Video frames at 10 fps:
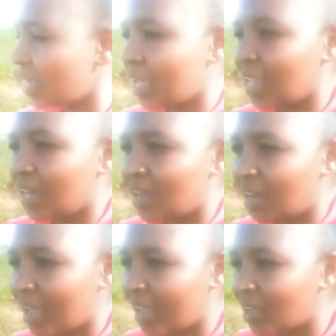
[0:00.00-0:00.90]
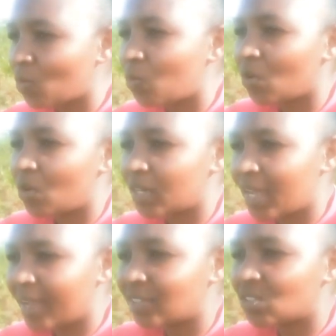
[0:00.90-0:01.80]
i like what
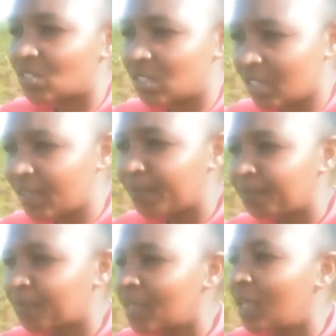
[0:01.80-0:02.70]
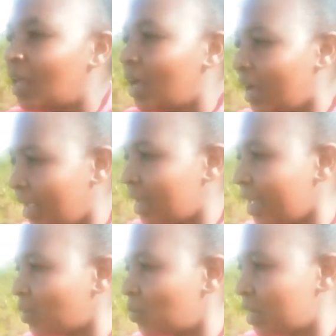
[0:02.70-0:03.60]
i see I
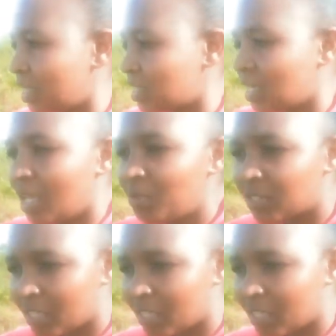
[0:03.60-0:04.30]
like what I see. Let me